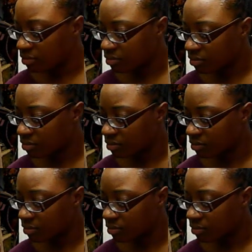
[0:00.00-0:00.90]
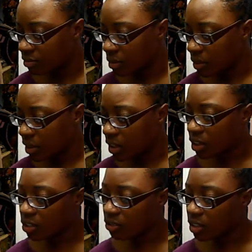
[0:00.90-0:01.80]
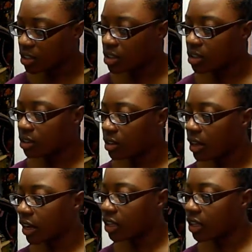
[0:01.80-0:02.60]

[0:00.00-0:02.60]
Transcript: I guess. Can I